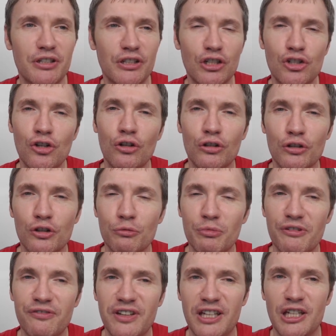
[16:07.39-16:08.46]
and the chocolate could be
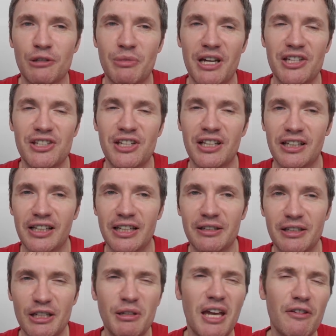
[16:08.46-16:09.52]
thicker basically,
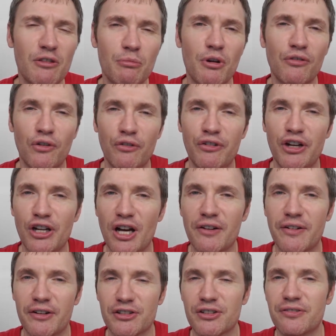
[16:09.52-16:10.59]
and I gave them both a
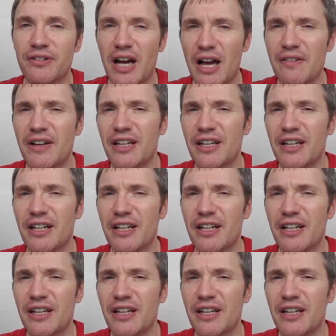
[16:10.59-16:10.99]
3.5 out of 5,